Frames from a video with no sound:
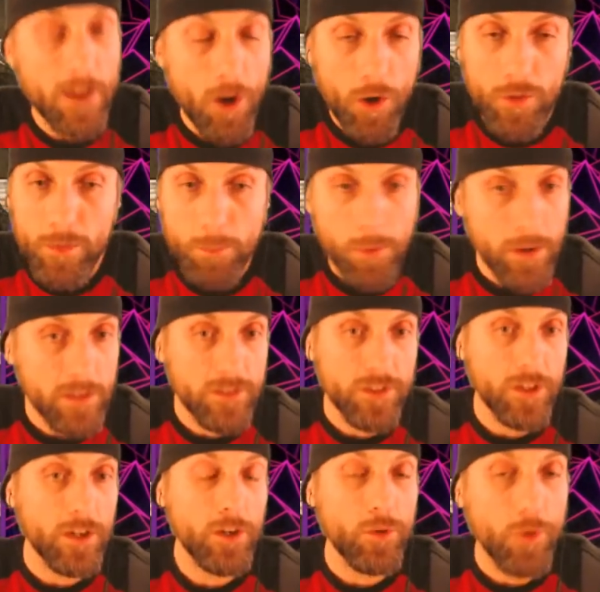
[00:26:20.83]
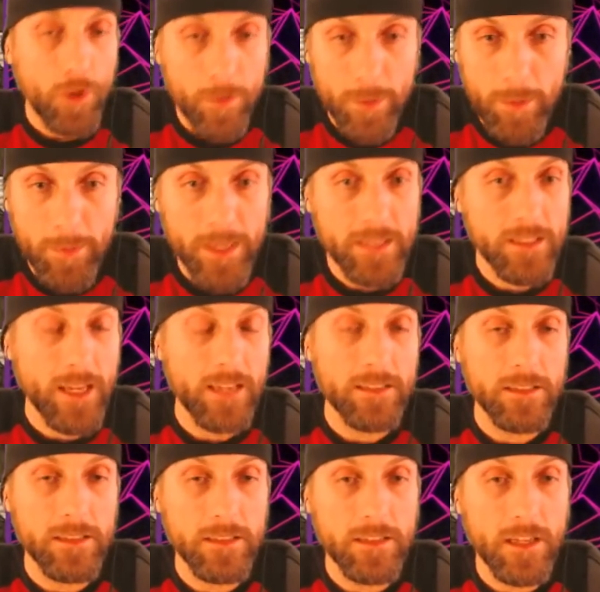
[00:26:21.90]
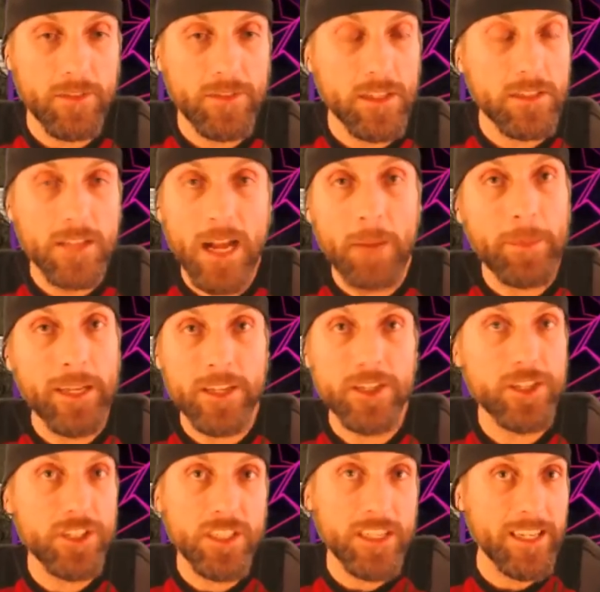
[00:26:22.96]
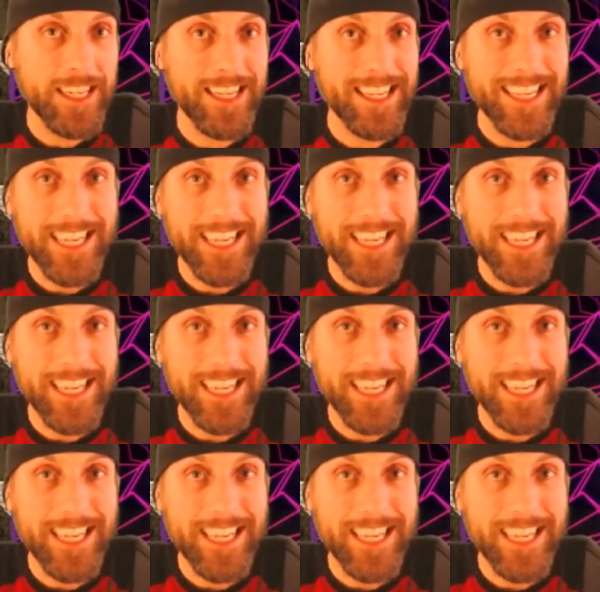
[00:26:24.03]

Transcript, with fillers: all the bugs are going to grow to be big sizes and stuff does not mean you're just going to get